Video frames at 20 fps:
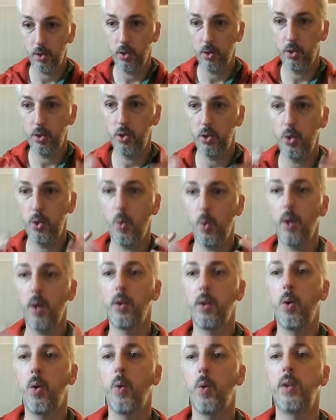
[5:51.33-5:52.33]
you are
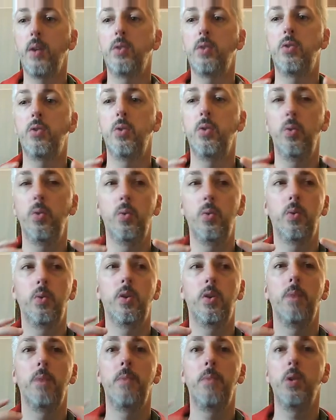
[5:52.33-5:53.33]
going to
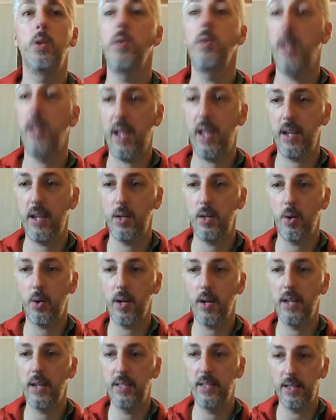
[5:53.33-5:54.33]
communicate your
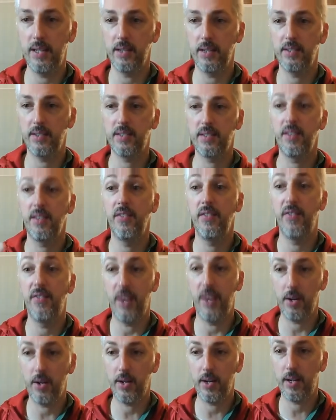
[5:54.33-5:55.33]
ideas
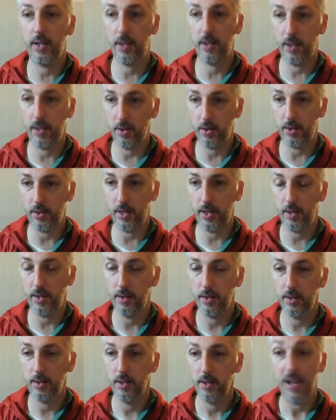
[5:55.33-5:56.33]
very clearly.
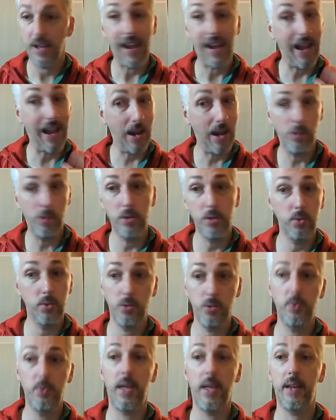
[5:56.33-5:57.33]
How you do
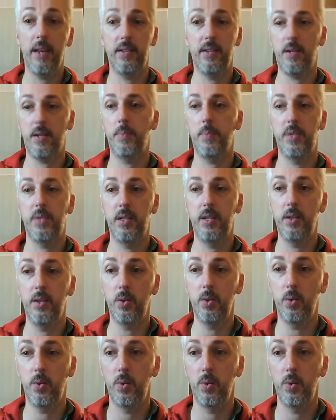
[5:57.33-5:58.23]
that is up to you.